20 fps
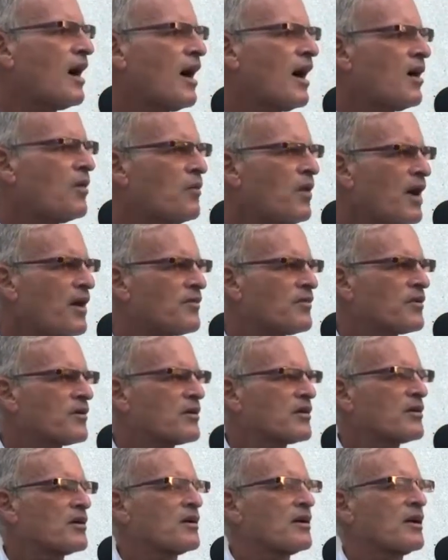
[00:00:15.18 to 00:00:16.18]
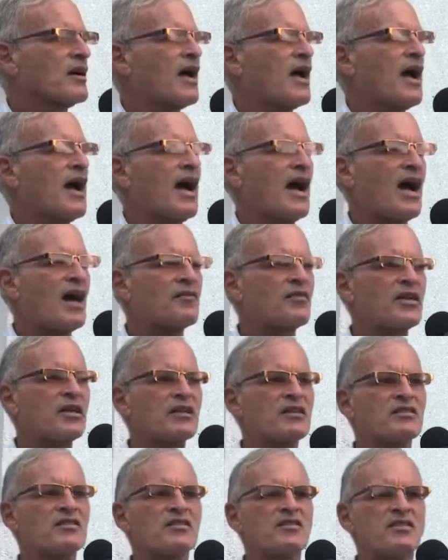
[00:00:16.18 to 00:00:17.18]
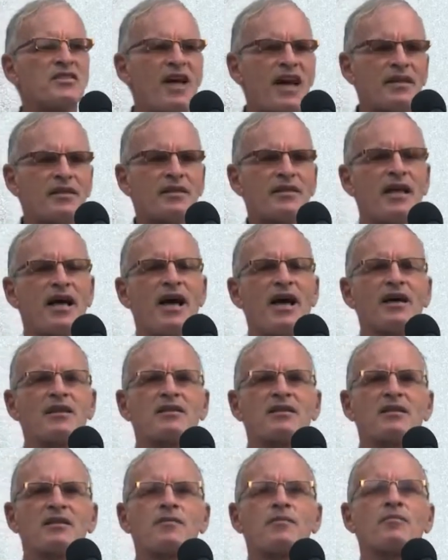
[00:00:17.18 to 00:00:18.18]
However, having said that,